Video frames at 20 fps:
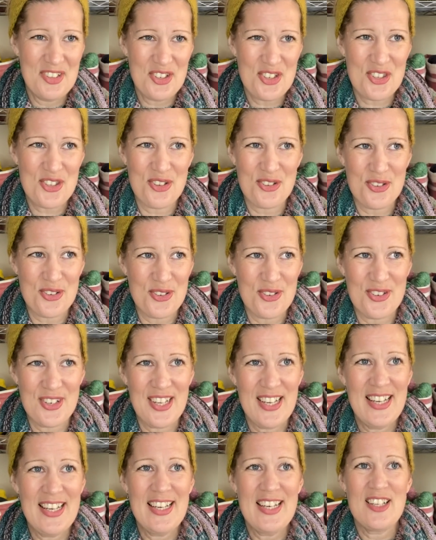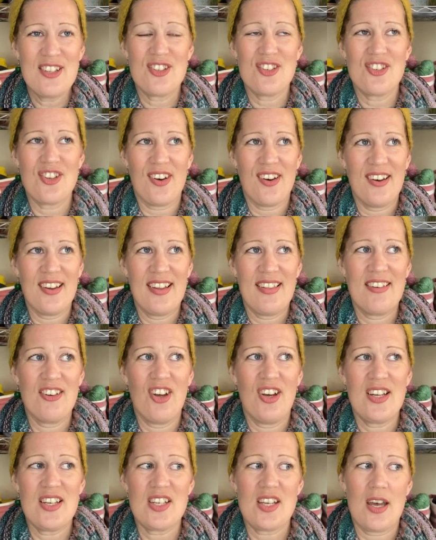just not good to dye at
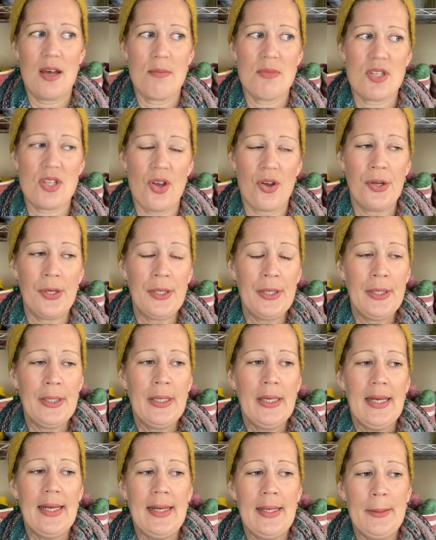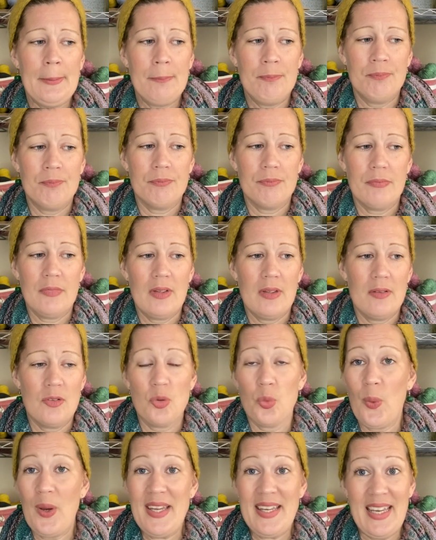night time. So um, it's the
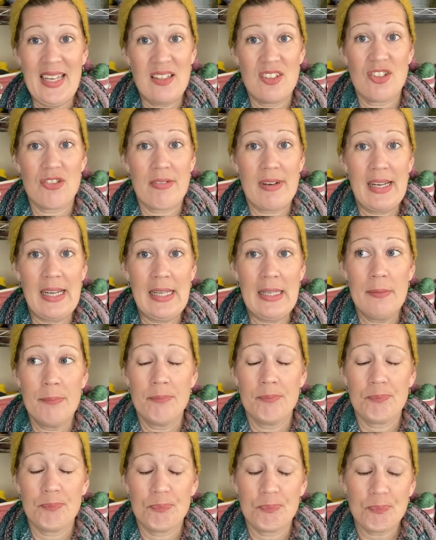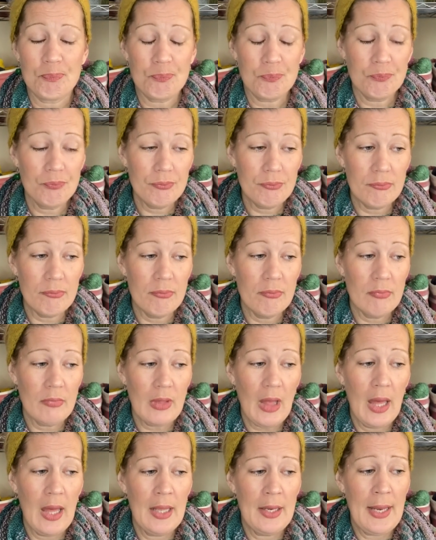weekends really.
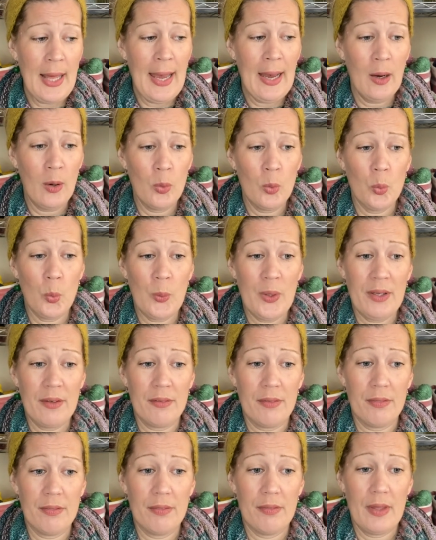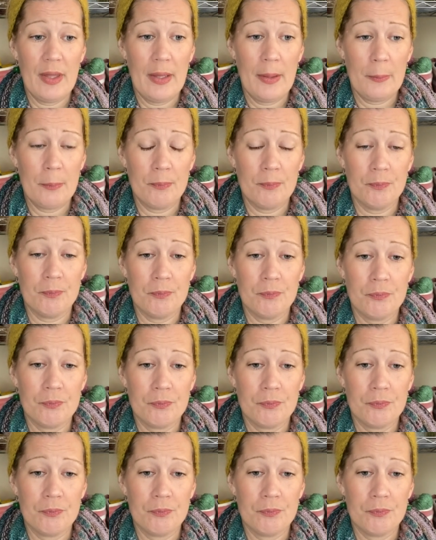And now with um,